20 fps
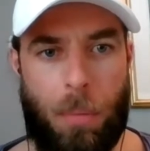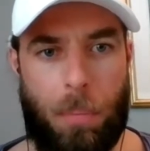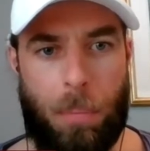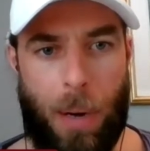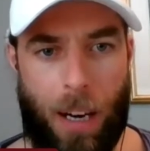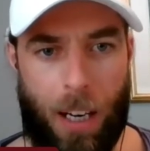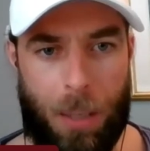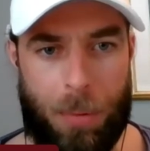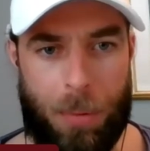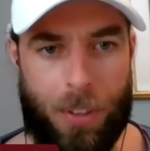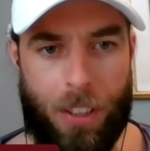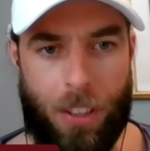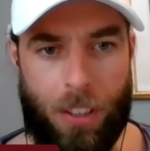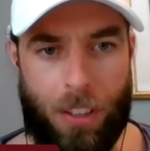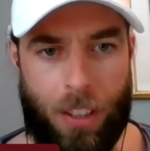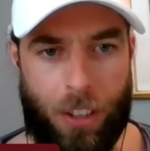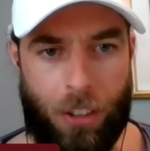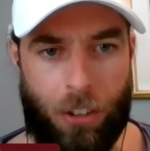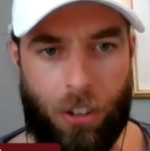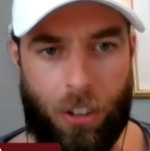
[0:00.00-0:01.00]
Barnabas
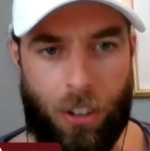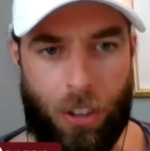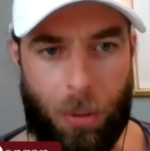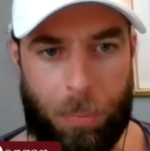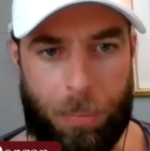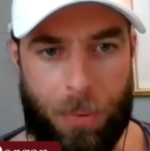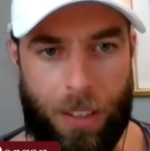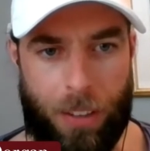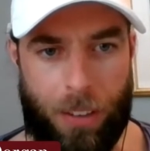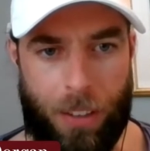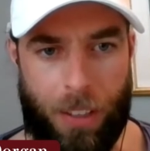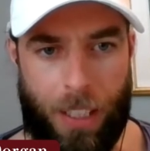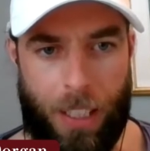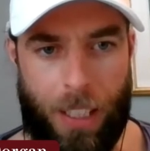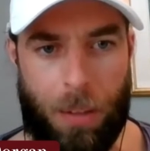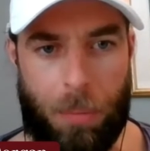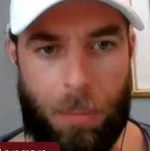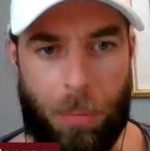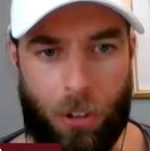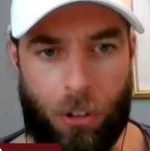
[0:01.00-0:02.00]
contingent up there
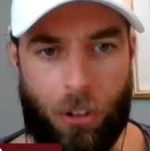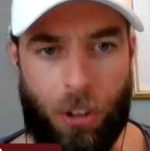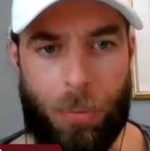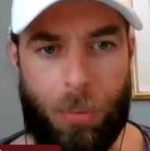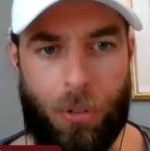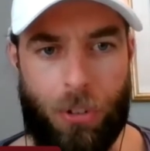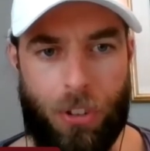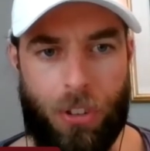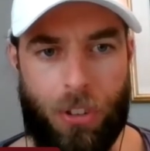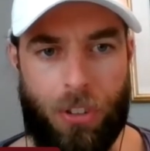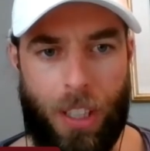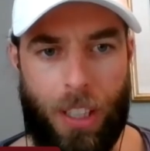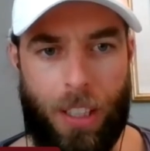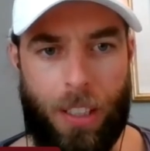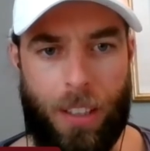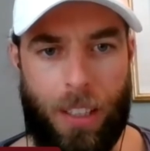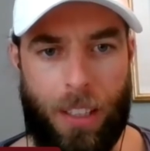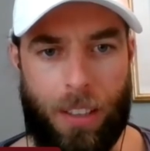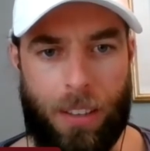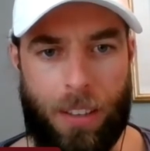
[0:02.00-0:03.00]
again. But she was just
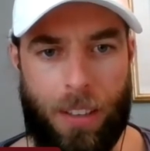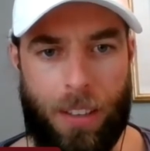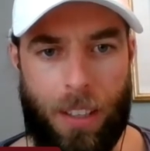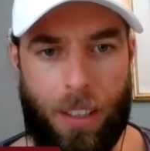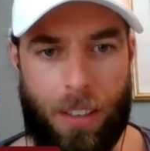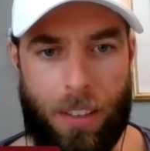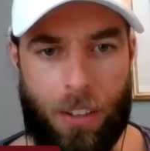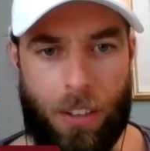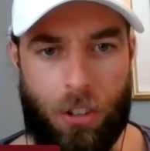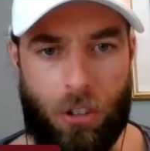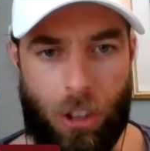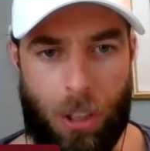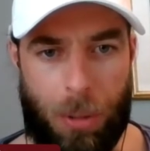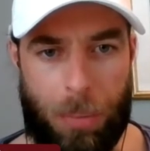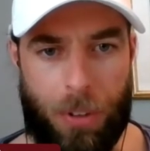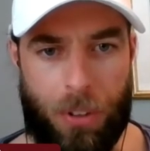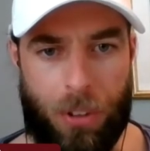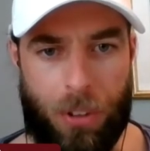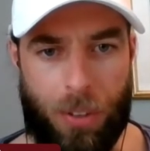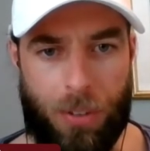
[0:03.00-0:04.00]
saying that the
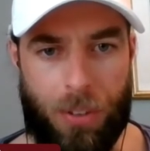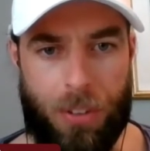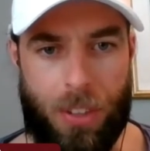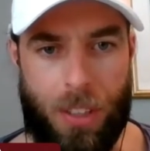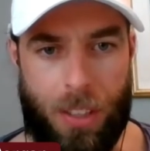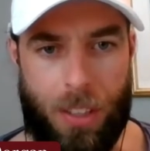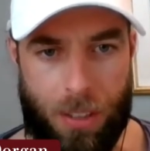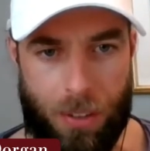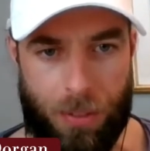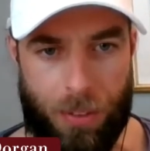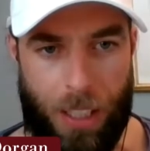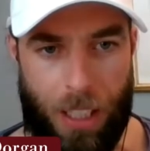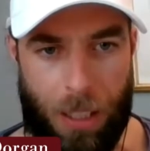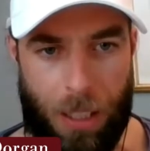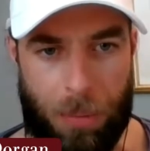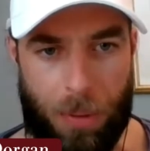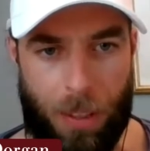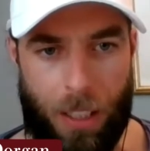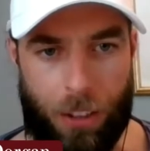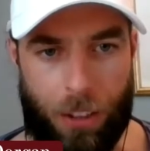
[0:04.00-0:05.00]
streaming service is
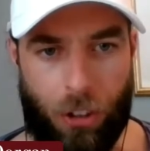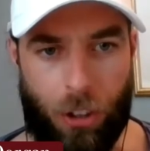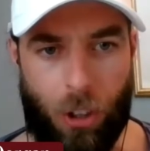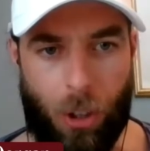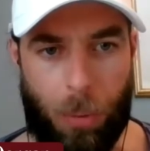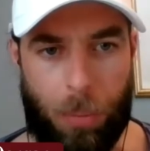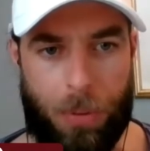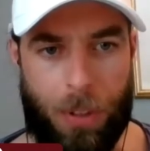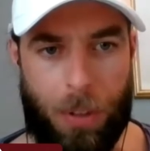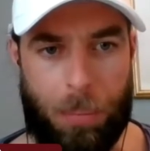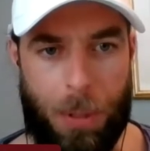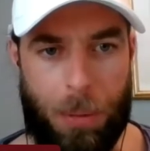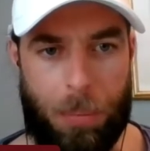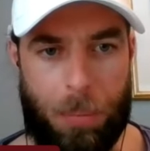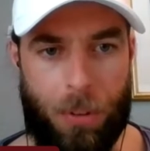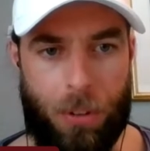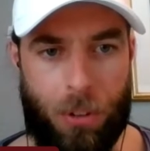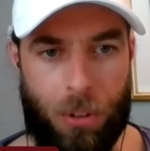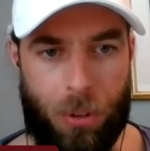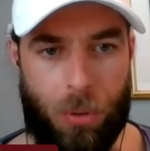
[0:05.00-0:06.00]
available, and she hopes that
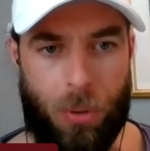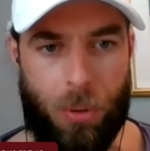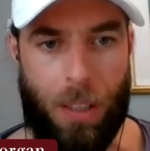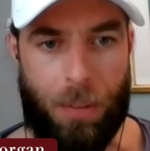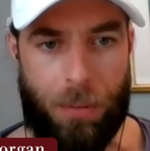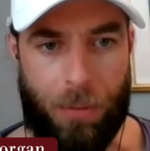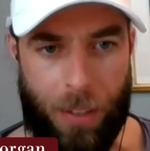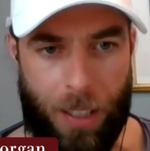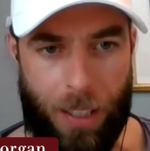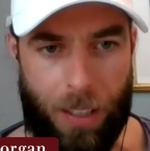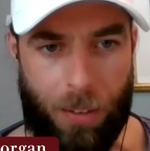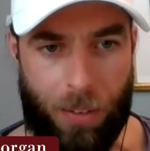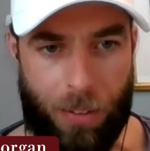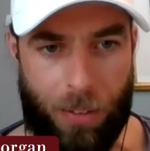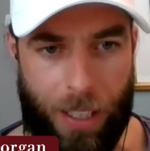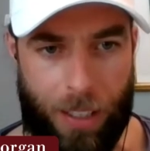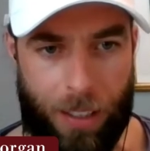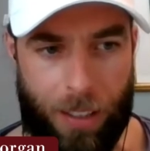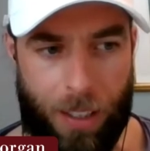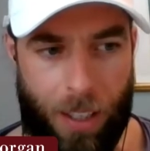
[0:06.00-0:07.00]
people do avail of
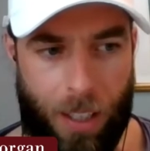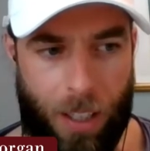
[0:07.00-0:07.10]
that.